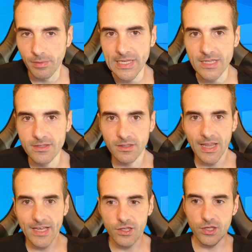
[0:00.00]
please
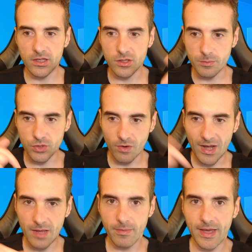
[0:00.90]
like, share, and subscribe,